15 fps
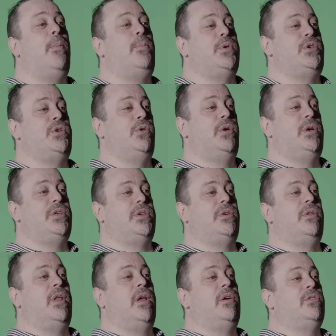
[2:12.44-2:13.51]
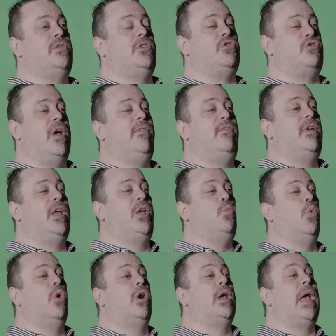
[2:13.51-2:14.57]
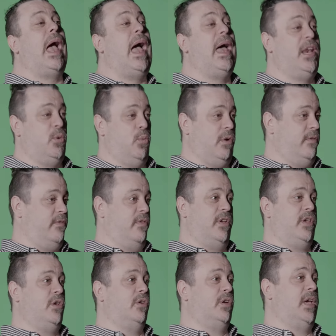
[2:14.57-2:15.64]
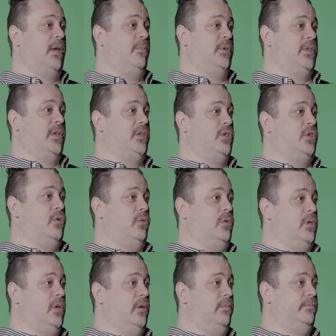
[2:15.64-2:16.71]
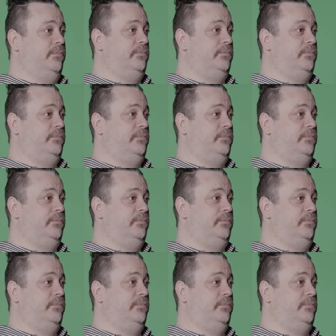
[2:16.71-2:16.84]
opportunities are there to travel and work anywhere for a young game design student.